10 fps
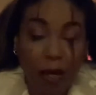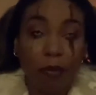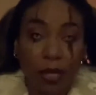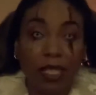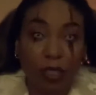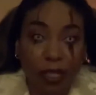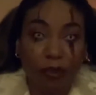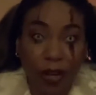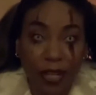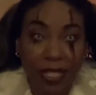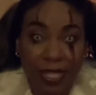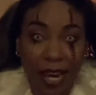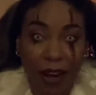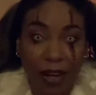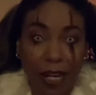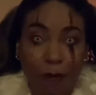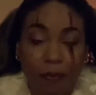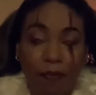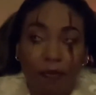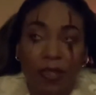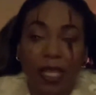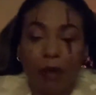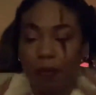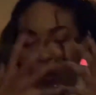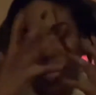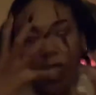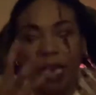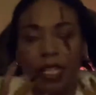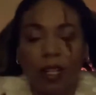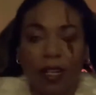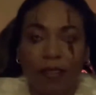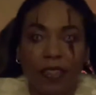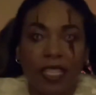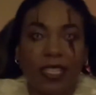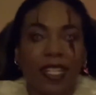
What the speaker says: but he looked very scary, like blood and all of this.